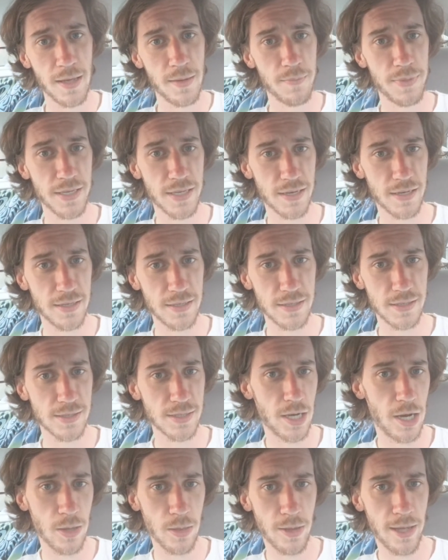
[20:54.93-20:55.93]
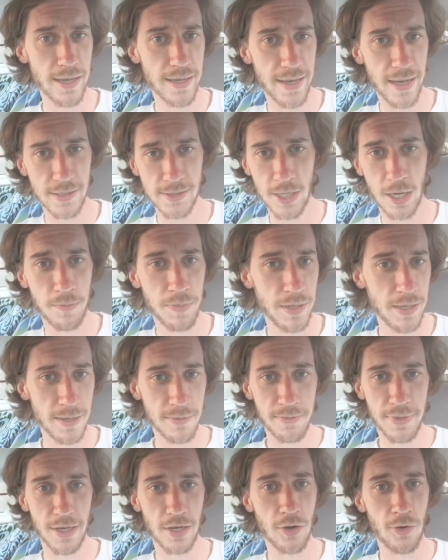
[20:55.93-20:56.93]
because unlike XRP
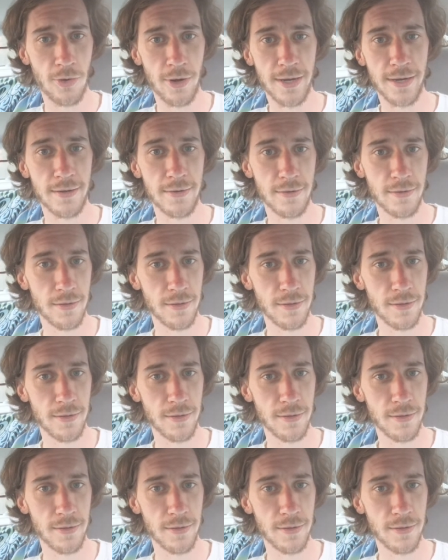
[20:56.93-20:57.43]
and Bitcoin,